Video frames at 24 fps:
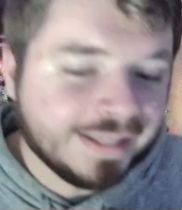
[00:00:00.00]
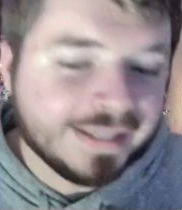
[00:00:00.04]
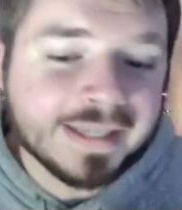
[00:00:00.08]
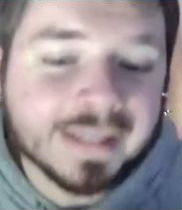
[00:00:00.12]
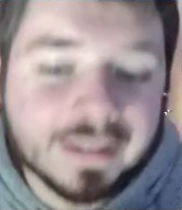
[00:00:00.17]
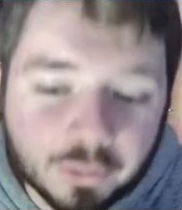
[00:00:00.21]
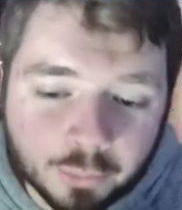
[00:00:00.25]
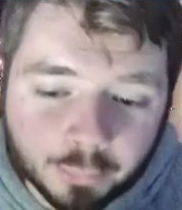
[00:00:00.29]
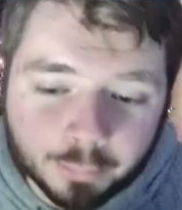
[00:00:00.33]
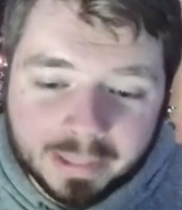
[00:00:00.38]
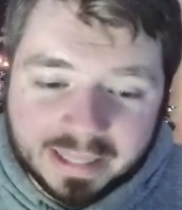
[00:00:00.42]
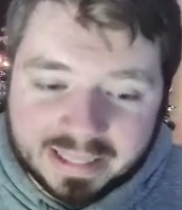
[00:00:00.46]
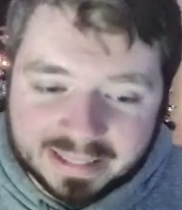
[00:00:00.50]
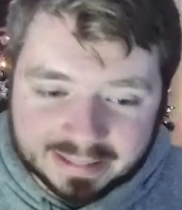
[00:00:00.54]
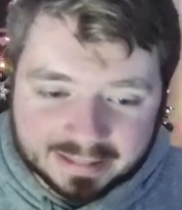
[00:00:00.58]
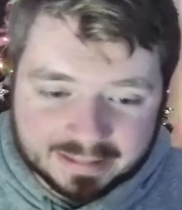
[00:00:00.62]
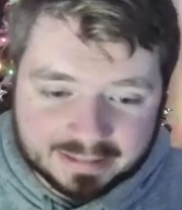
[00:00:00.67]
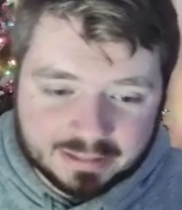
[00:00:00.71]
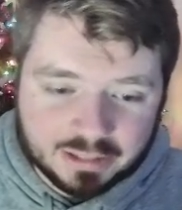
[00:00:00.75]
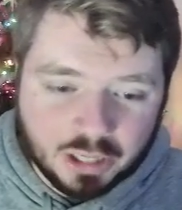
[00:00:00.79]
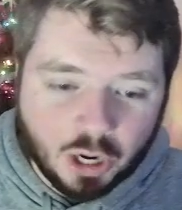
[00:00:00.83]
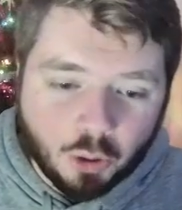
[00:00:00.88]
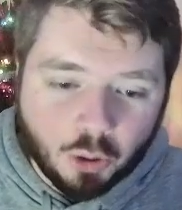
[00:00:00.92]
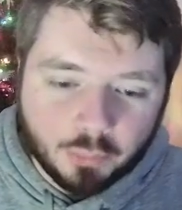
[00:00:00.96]
Omega
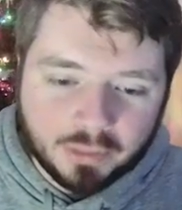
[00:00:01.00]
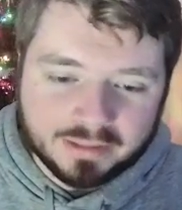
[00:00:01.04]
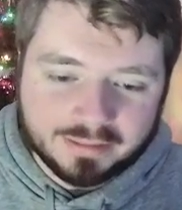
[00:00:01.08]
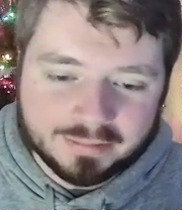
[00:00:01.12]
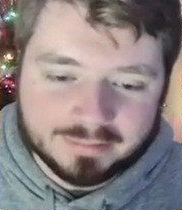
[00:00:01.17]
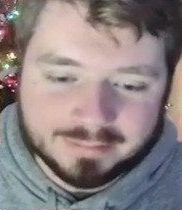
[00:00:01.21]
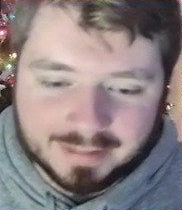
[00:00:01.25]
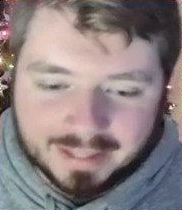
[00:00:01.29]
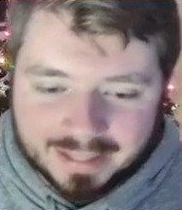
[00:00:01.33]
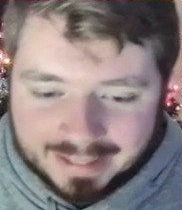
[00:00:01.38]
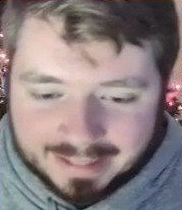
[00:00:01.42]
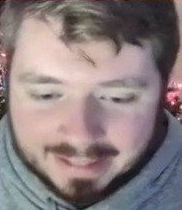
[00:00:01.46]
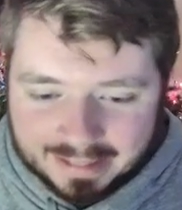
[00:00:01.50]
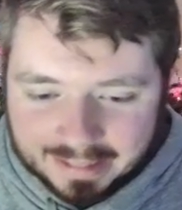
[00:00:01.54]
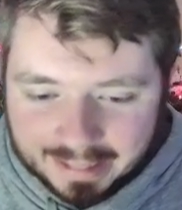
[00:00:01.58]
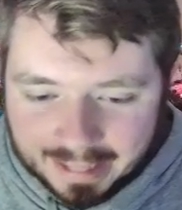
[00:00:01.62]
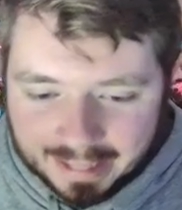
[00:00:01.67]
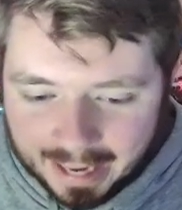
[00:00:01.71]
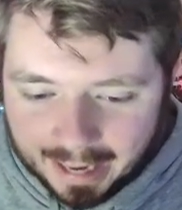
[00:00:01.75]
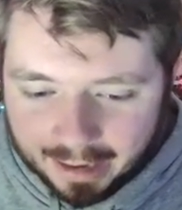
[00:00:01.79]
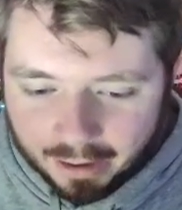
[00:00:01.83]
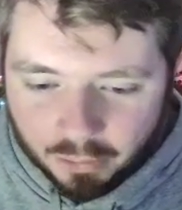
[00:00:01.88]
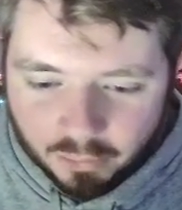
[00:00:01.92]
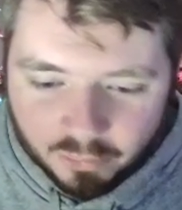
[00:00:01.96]
going, like,
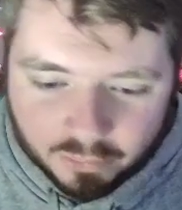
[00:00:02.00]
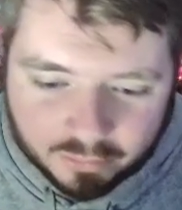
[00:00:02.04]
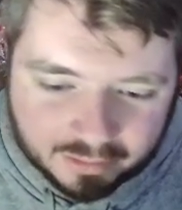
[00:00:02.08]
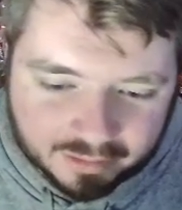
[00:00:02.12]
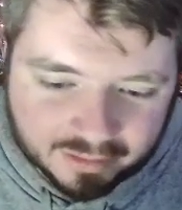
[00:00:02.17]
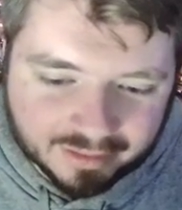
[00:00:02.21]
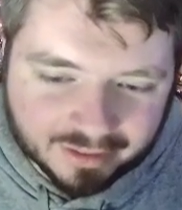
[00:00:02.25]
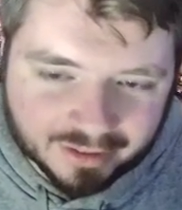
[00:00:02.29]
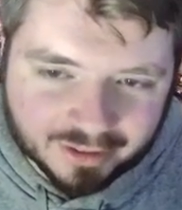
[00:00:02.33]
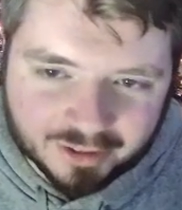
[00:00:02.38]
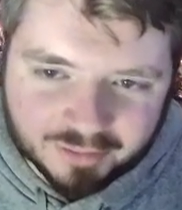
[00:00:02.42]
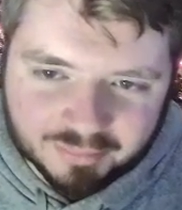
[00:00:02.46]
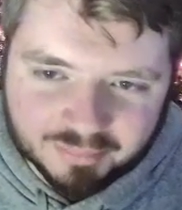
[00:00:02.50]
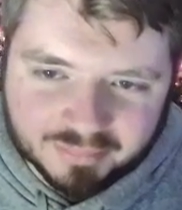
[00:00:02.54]
now.